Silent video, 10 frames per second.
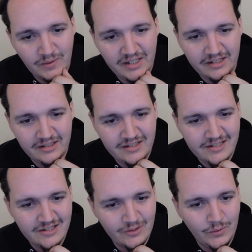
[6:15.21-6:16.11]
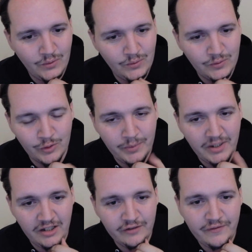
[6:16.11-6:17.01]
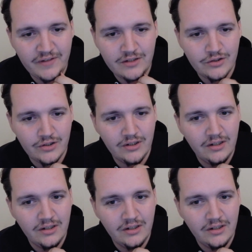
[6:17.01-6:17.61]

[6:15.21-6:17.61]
is the whole group hug feature.